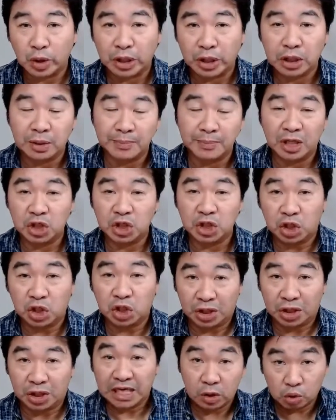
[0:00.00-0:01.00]
to mention that
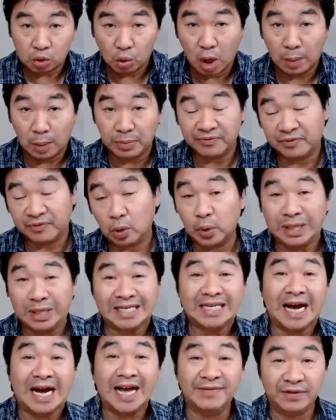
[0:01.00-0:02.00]
here as well before we
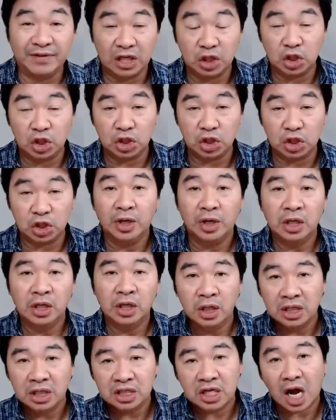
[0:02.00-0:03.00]
dive into
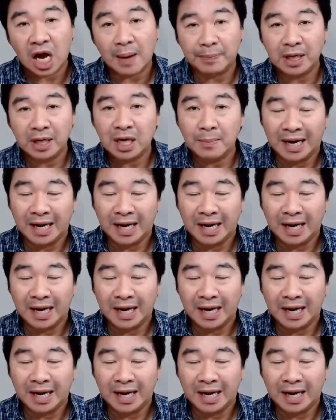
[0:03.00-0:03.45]
topic by